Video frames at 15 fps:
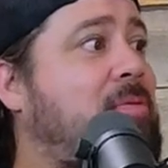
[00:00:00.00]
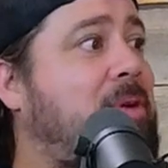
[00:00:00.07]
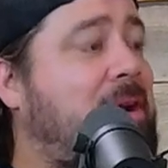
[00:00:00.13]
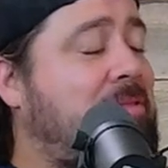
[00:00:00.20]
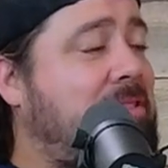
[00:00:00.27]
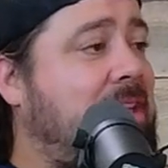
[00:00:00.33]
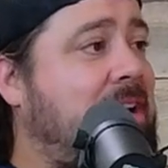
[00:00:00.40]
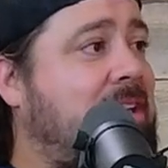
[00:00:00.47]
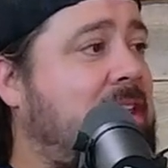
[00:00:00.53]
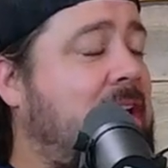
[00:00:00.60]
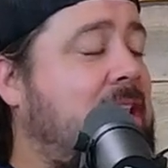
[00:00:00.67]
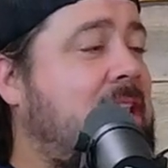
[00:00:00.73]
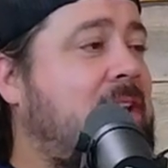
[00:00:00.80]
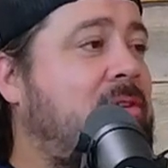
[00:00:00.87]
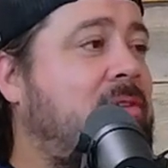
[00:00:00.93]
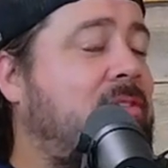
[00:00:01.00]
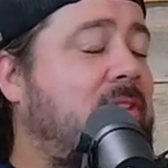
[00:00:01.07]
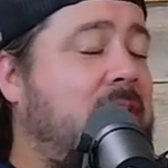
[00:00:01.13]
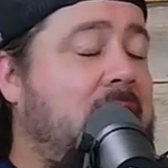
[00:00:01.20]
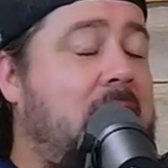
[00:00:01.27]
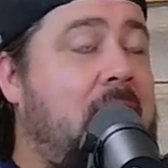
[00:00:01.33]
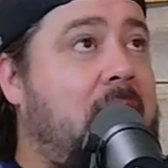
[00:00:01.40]
hey, you want to have sex? And then you're just
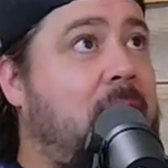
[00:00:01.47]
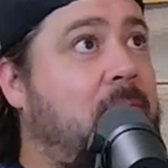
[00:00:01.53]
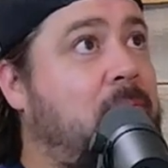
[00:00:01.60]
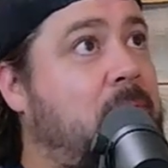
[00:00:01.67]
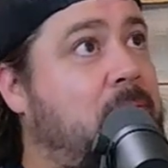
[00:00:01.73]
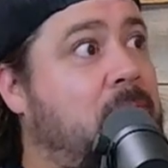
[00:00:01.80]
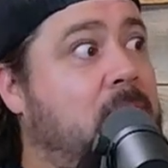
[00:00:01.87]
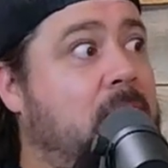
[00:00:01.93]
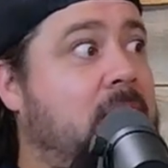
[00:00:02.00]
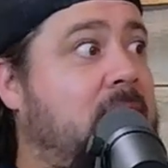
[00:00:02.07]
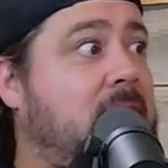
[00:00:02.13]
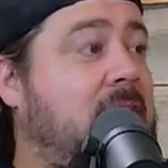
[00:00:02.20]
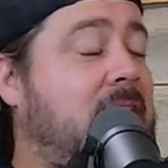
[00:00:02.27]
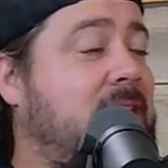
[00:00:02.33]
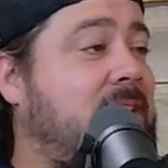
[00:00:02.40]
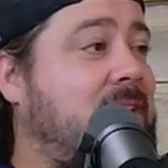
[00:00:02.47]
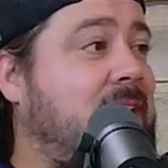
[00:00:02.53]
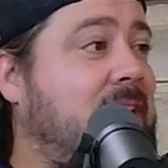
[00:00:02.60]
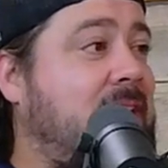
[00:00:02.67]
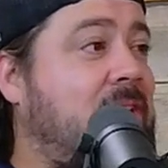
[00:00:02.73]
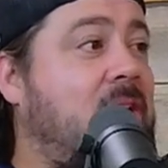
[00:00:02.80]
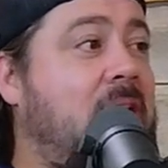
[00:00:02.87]
like, I, we really can't
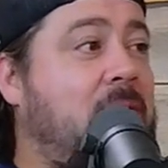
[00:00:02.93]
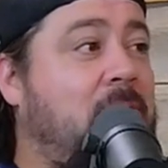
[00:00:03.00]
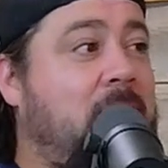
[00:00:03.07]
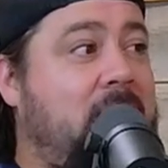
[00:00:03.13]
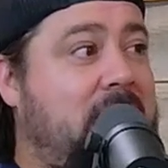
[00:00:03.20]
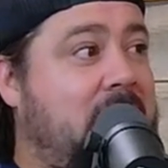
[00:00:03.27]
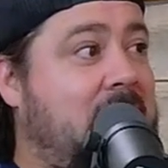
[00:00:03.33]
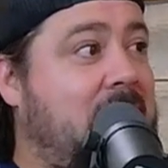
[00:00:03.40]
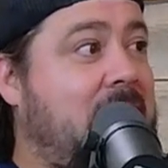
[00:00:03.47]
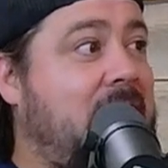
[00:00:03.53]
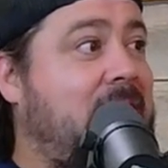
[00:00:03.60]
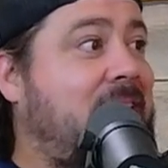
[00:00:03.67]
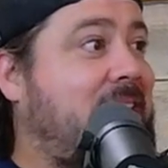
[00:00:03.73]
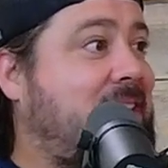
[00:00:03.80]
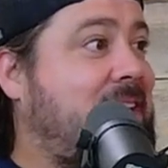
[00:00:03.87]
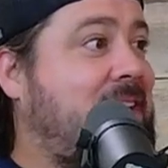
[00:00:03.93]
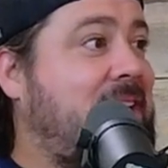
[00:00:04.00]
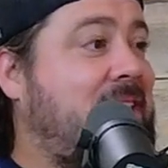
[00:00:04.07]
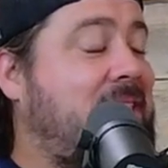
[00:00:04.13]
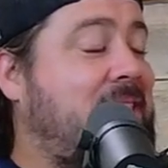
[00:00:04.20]
tonight, or I really can't. Like,